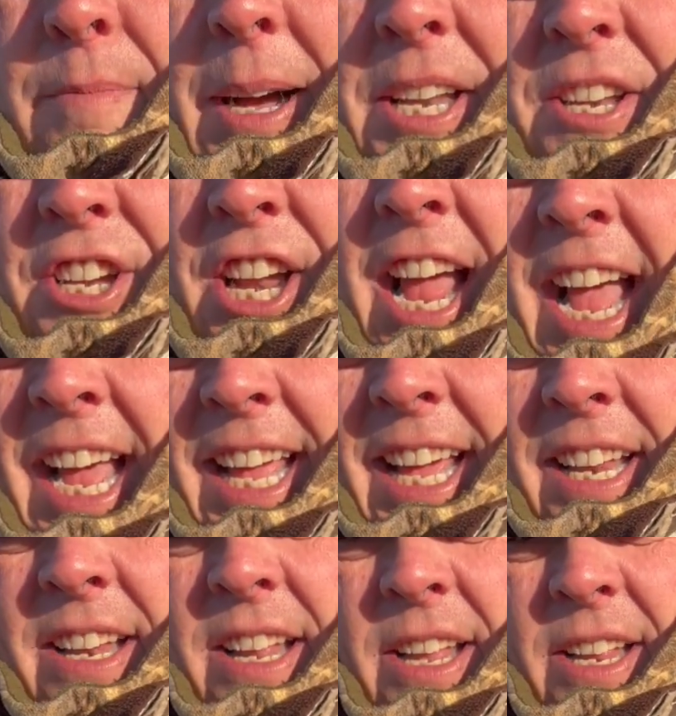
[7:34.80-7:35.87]

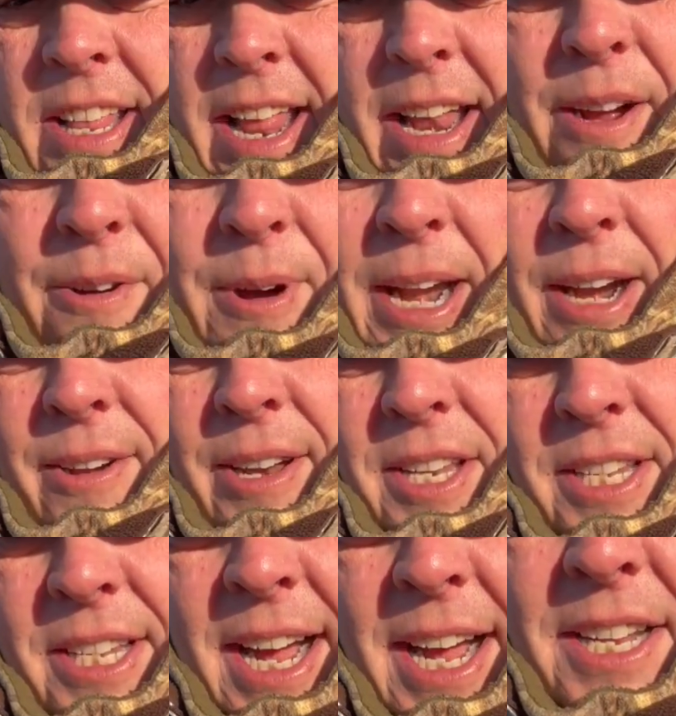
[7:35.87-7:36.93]
jacket that I wear
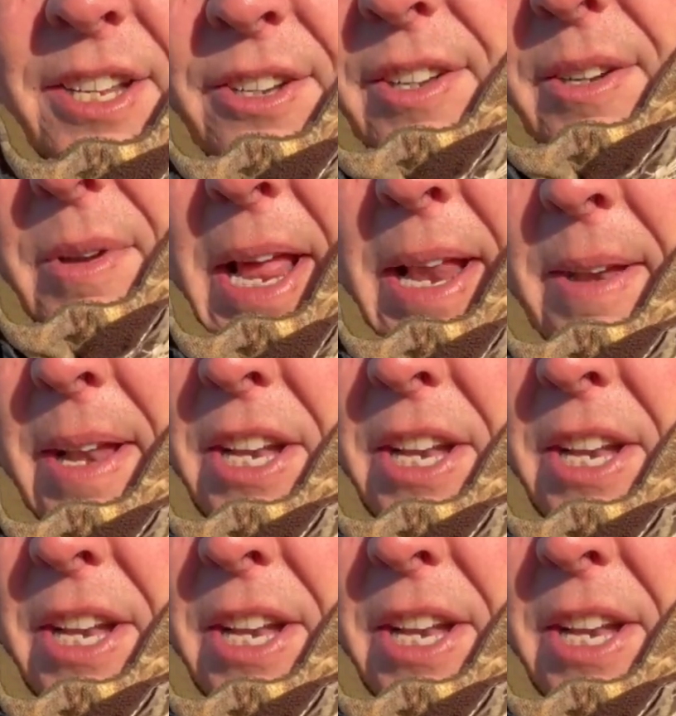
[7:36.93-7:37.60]
inside. So, and the